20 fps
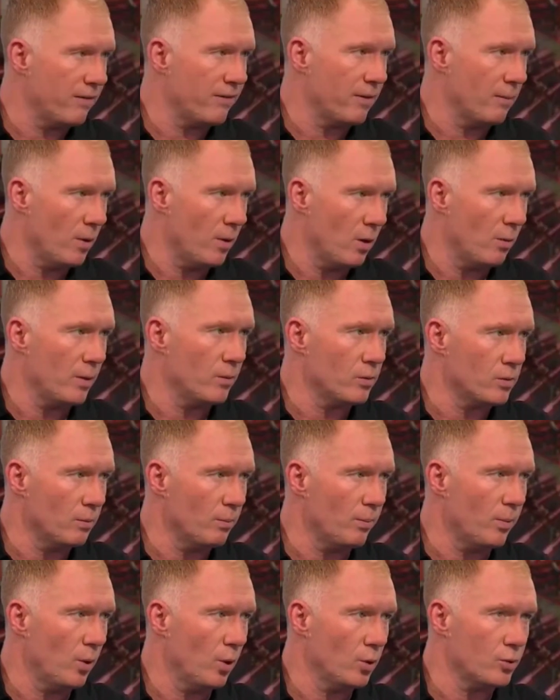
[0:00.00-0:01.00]
home, it was
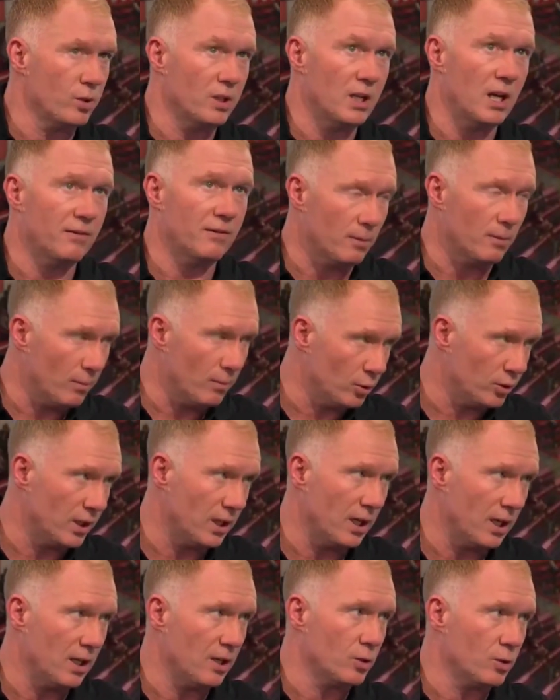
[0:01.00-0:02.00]
important after Monday night as
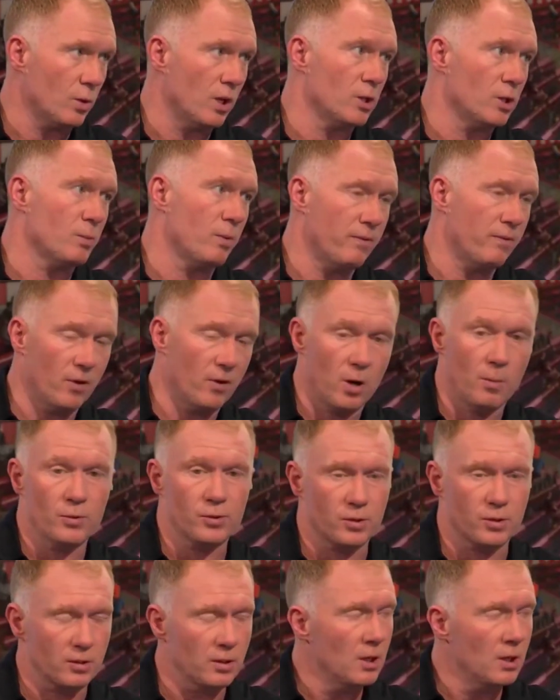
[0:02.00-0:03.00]
well as performance
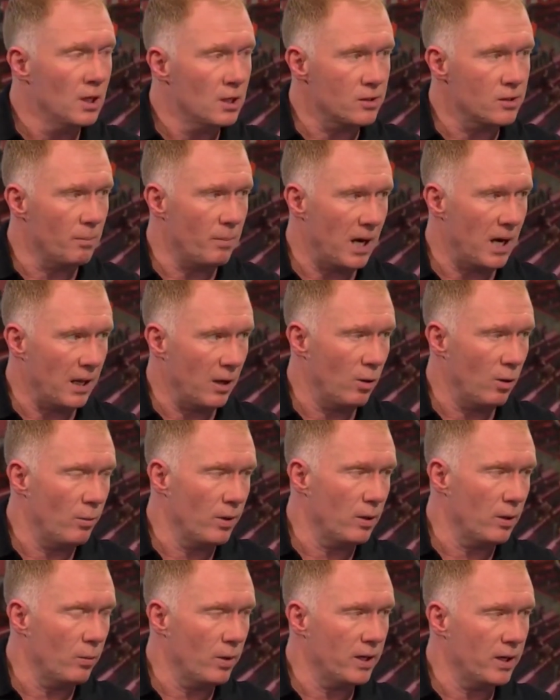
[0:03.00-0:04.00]
to back that up with a win,
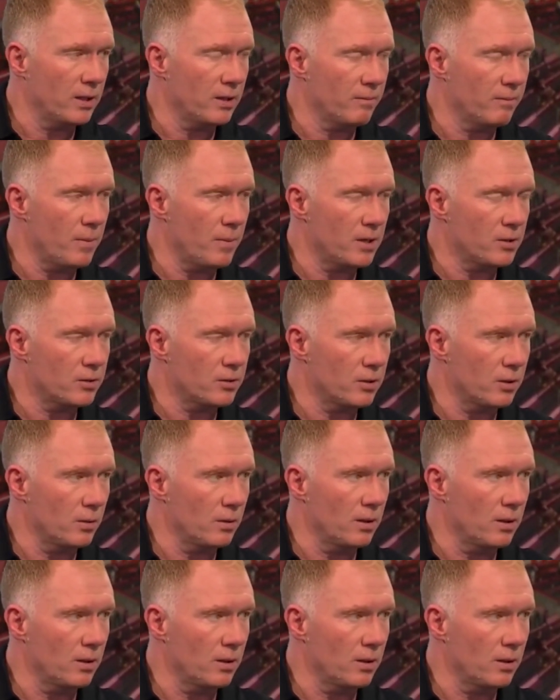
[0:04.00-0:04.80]
and they managed to do that.